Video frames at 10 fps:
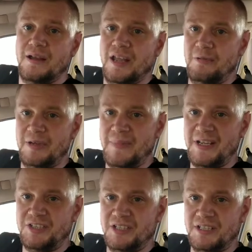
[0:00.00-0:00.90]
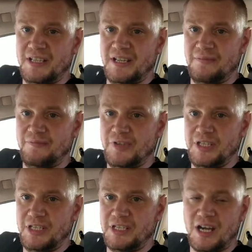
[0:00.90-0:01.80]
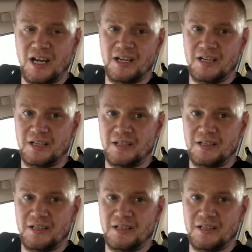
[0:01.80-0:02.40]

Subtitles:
Now, we had mentioned that the car